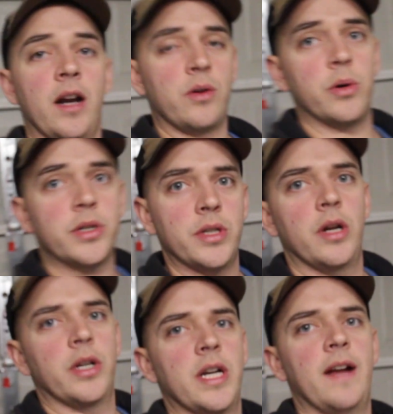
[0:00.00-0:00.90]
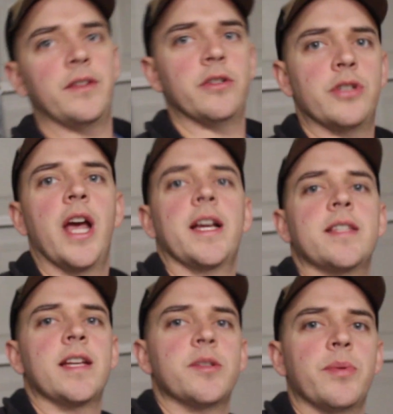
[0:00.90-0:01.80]
of course, you know, you're gonna have to use jack
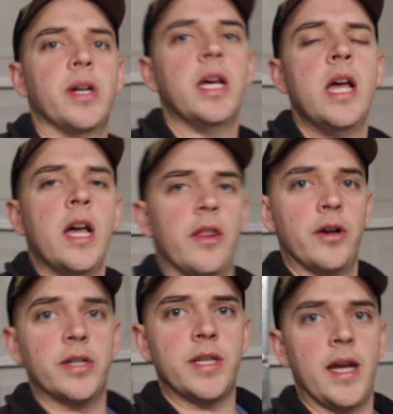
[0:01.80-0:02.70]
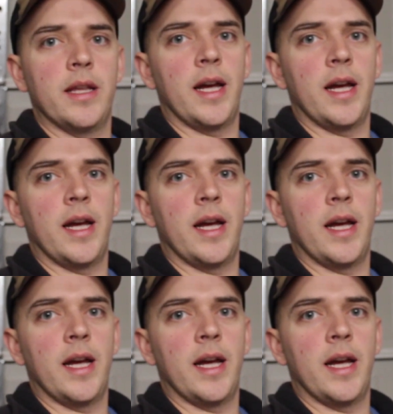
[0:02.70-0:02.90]
stands, but there's a